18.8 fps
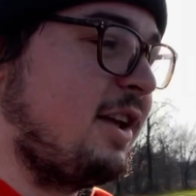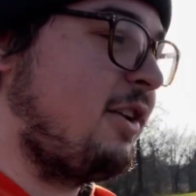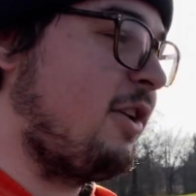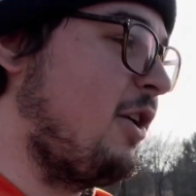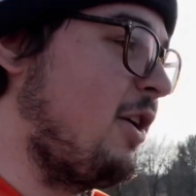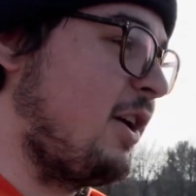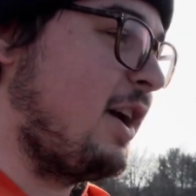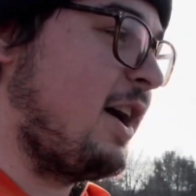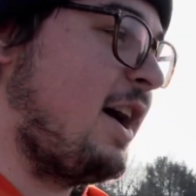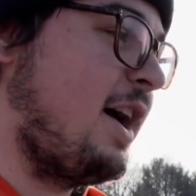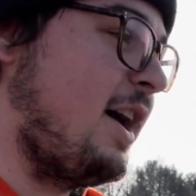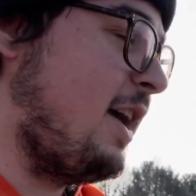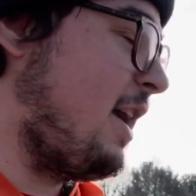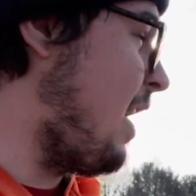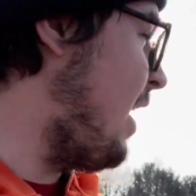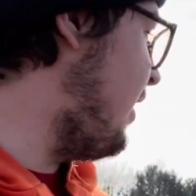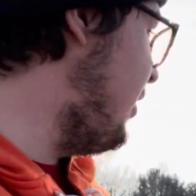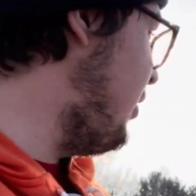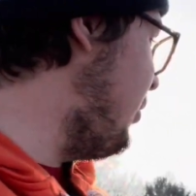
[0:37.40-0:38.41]
car guy,
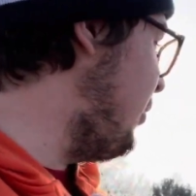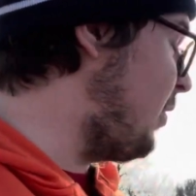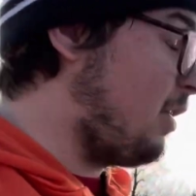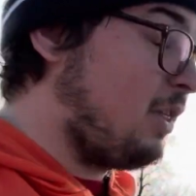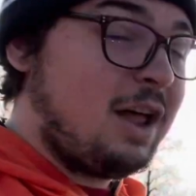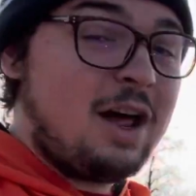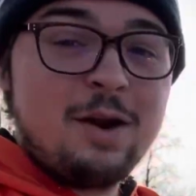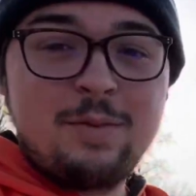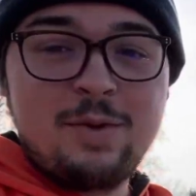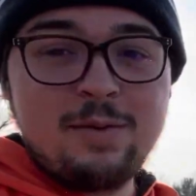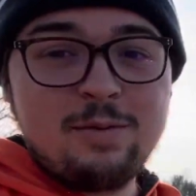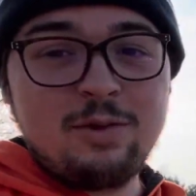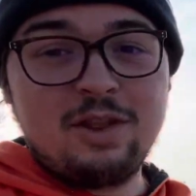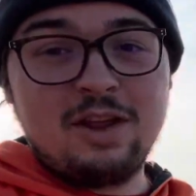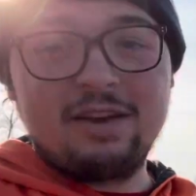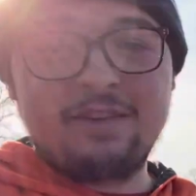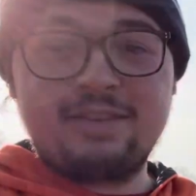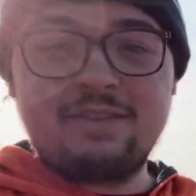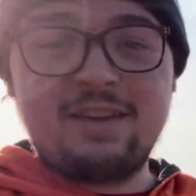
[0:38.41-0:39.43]
I know a lot of people
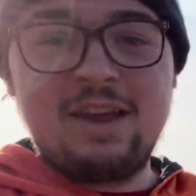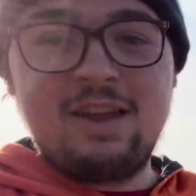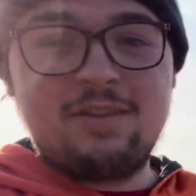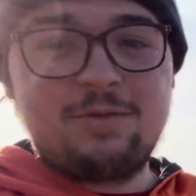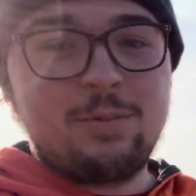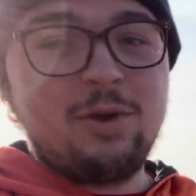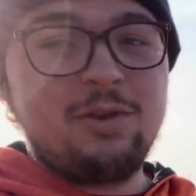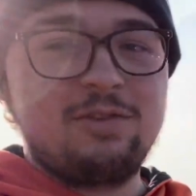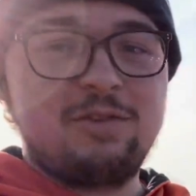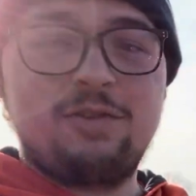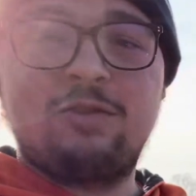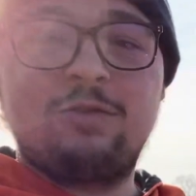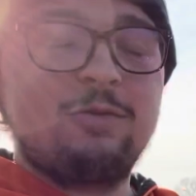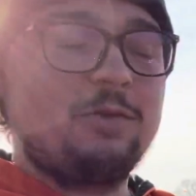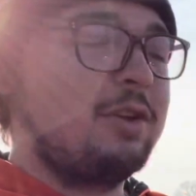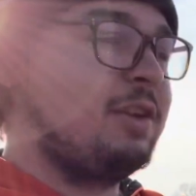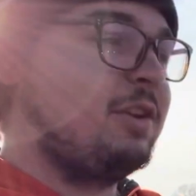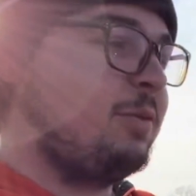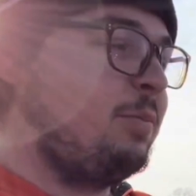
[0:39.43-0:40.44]
like stance builds. This is
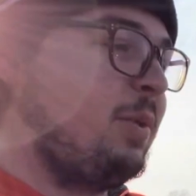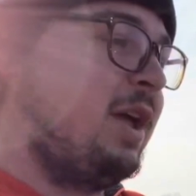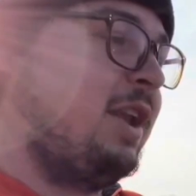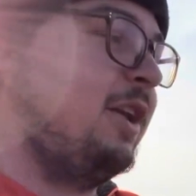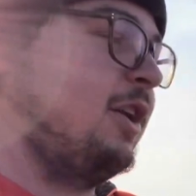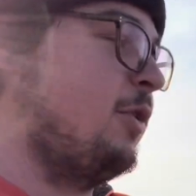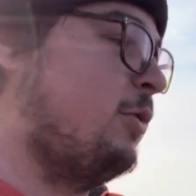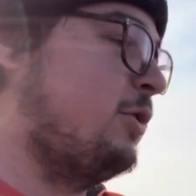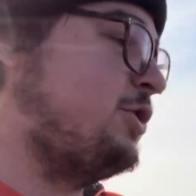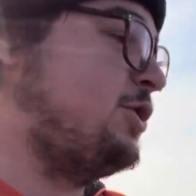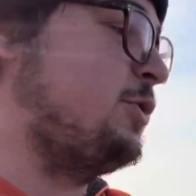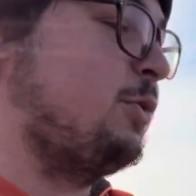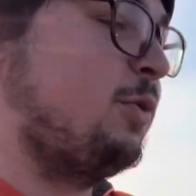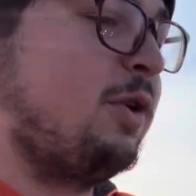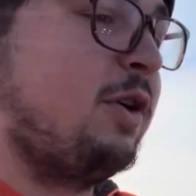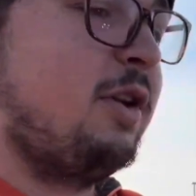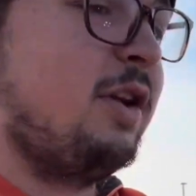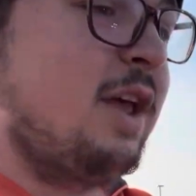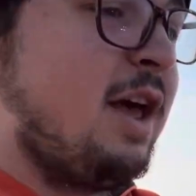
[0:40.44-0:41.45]
really depending on what you
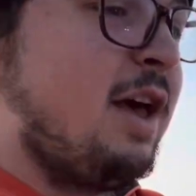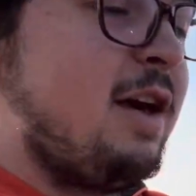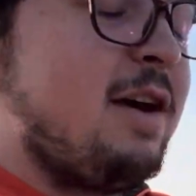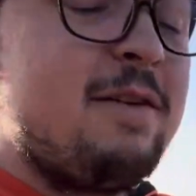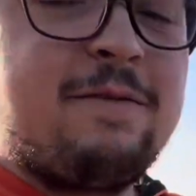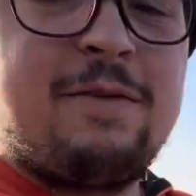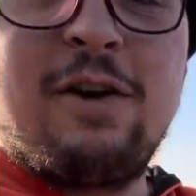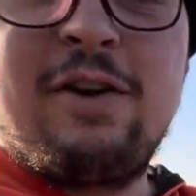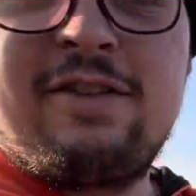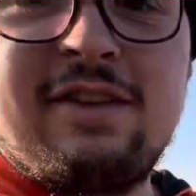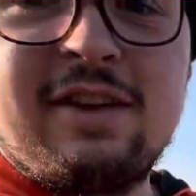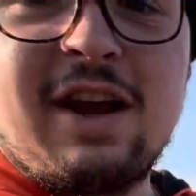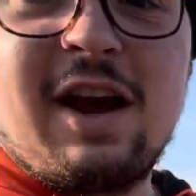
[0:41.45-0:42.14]
want. First thing